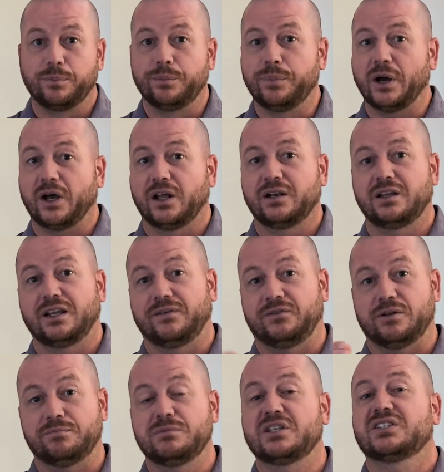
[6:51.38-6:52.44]
But if
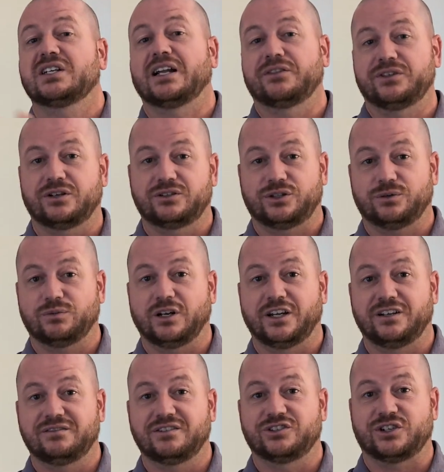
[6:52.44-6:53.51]
you miss it out there to the
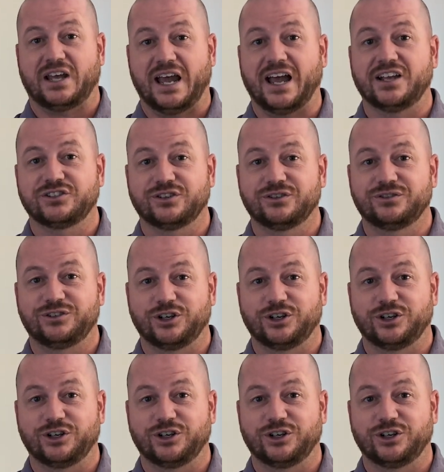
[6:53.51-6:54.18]
right, there's a hazard.